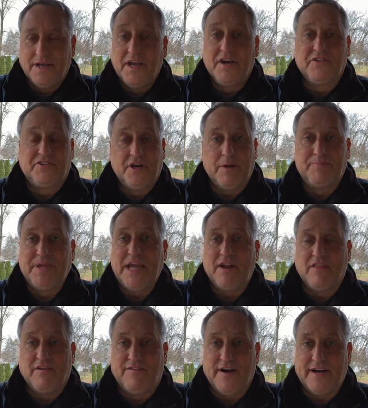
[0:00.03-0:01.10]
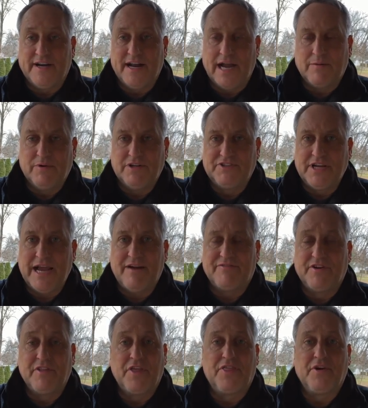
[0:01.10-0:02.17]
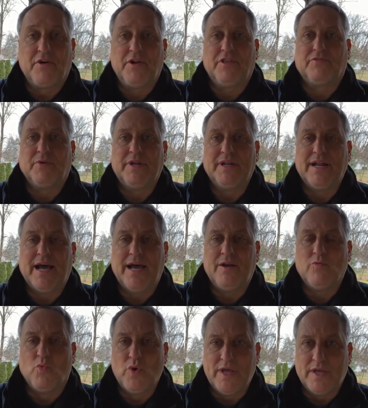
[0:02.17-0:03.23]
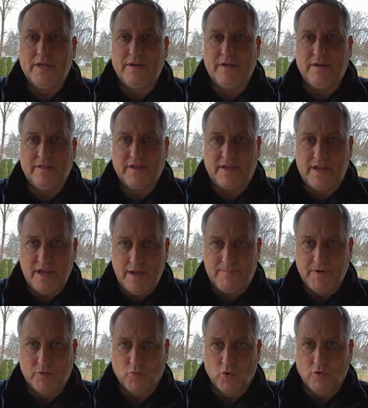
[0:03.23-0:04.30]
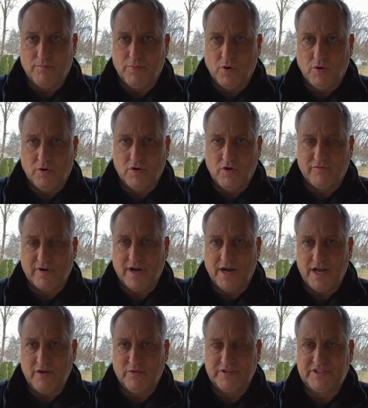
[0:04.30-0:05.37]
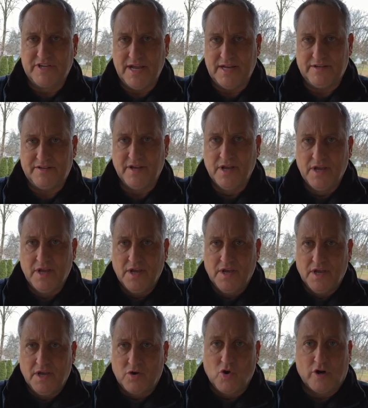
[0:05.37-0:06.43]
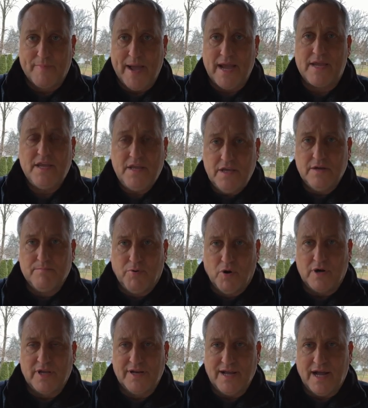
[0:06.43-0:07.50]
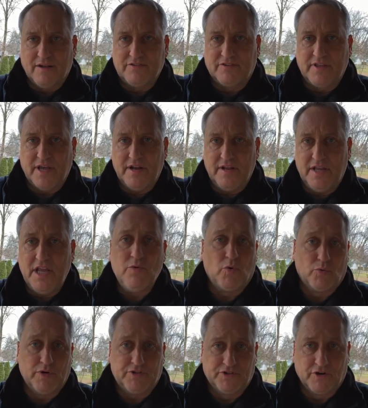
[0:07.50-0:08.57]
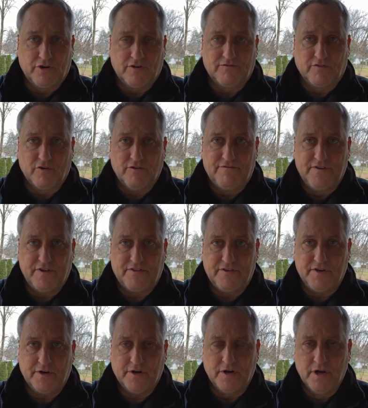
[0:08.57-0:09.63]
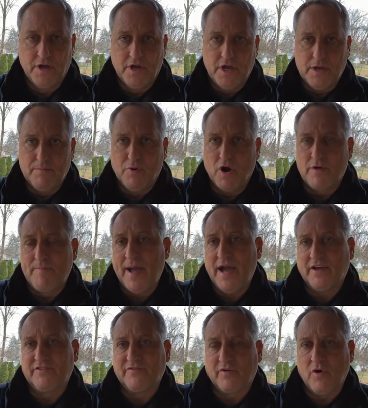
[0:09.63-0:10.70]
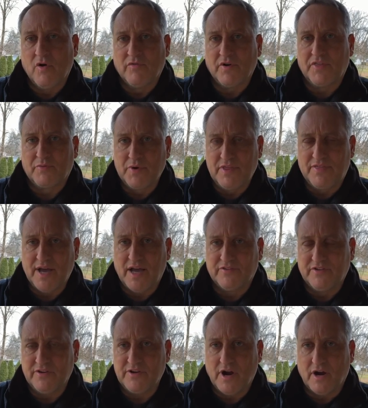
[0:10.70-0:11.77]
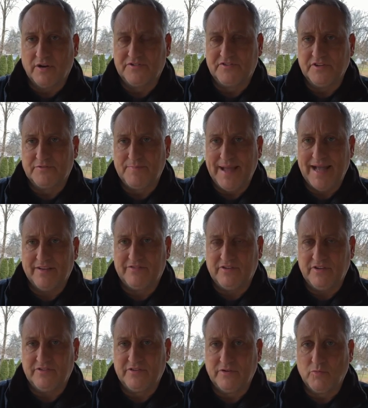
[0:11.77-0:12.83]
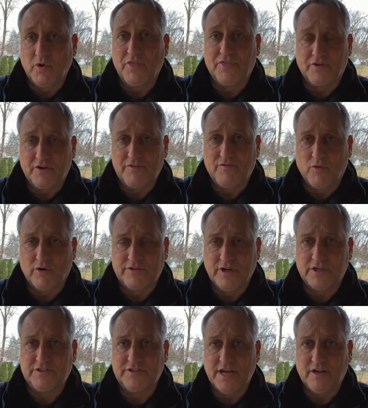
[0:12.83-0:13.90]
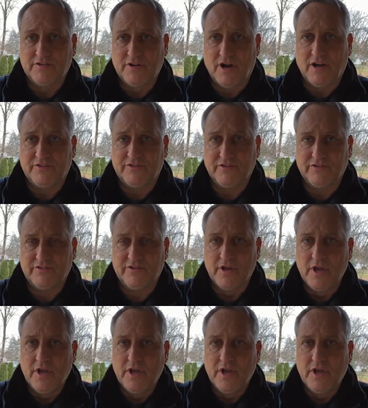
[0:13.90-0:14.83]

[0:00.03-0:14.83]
Here's an update on the Fighting Irish after the 33 9 win in the Camping World Bowl over Iowa State. Quarterback Ian Book announced that he will return for a fifth year. Book passed for over 3,000 yards this past season with 34 touchdown tosses.